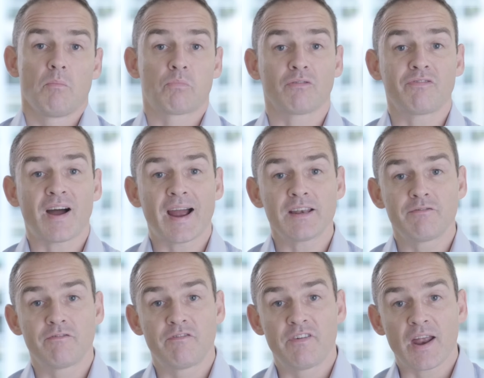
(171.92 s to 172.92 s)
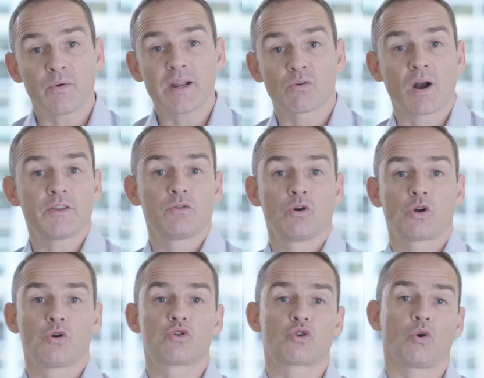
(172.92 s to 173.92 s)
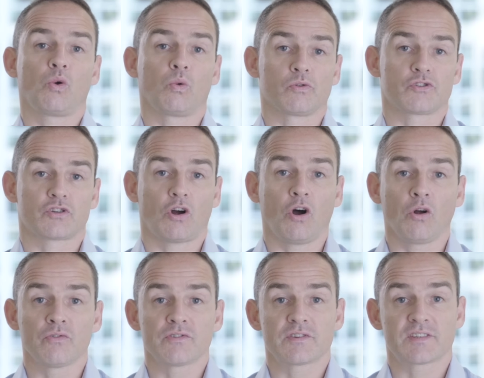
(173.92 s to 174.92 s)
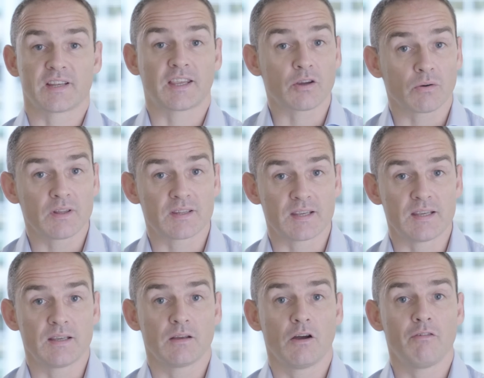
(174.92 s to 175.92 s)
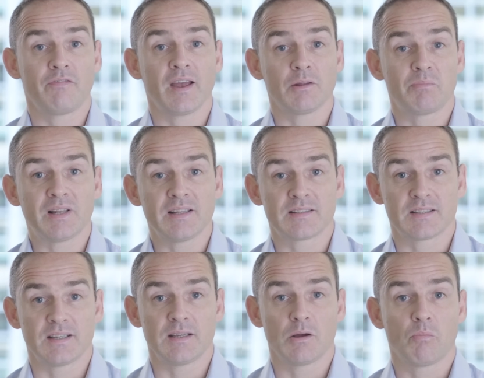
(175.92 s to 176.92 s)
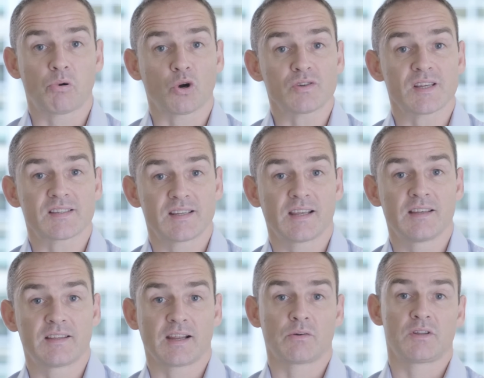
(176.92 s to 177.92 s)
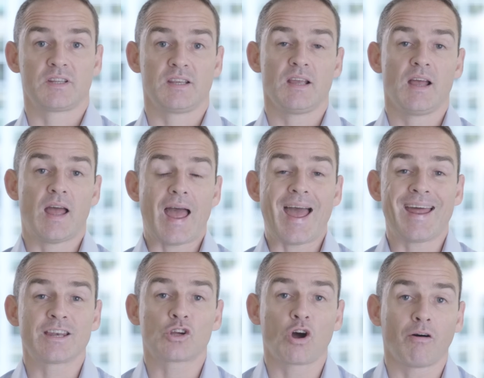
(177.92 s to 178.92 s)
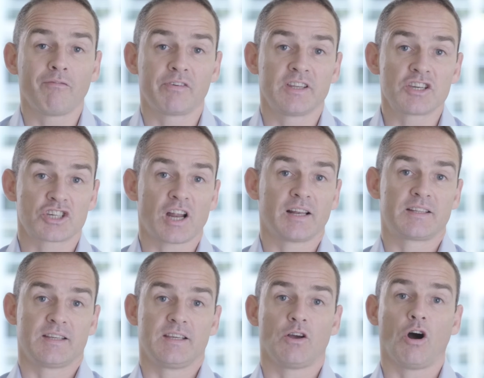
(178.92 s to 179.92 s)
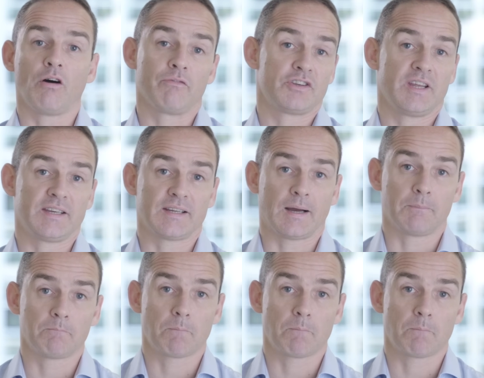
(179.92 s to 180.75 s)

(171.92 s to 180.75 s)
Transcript: provide very granular controls on security, availability, processing integrity, and confidentiality of the data.